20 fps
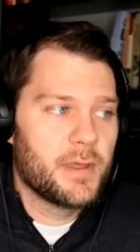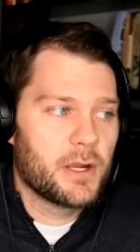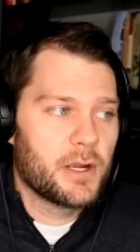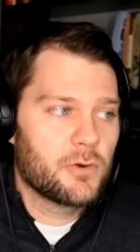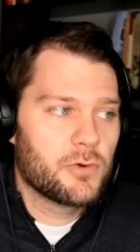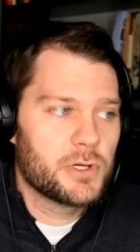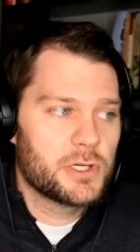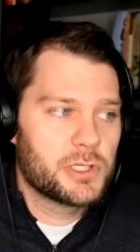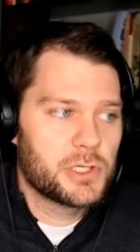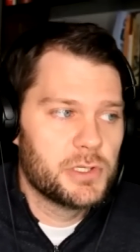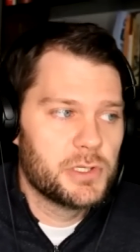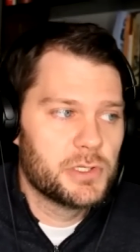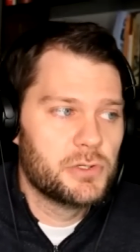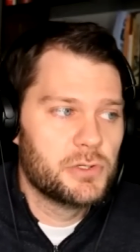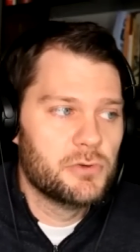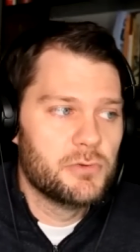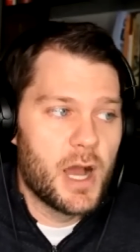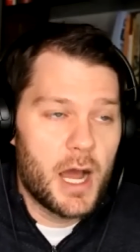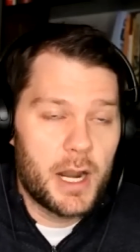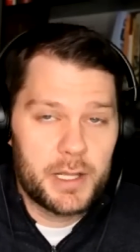that Christians
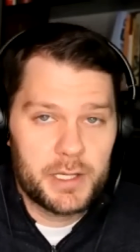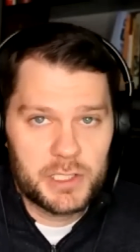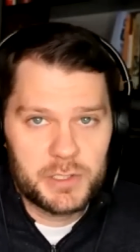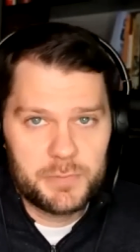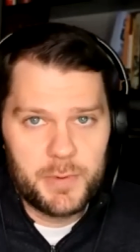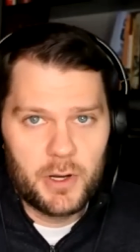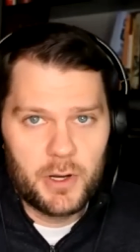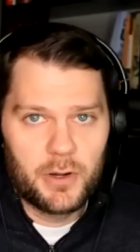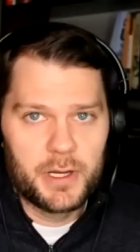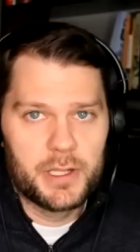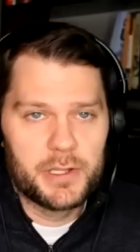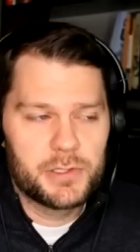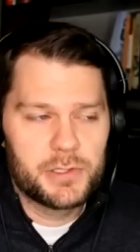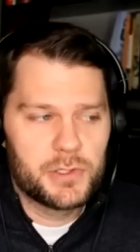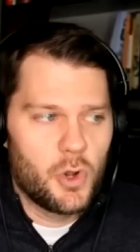do not experience